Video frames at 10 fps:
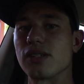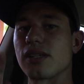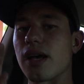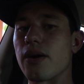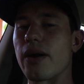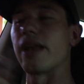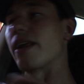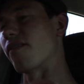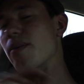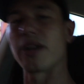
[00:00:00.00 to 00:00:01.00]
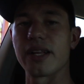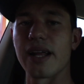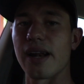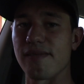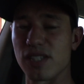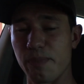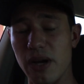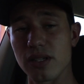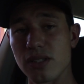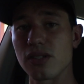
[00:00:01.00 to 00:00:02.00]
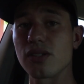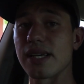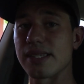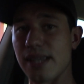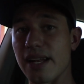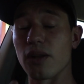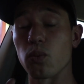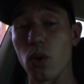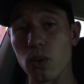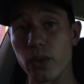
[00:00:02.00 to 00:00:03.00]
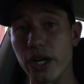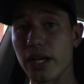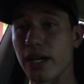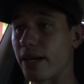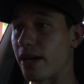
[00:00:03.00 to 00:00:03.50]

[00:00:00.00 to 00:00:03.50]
So, and everybody that I've spoken to, they said it will work.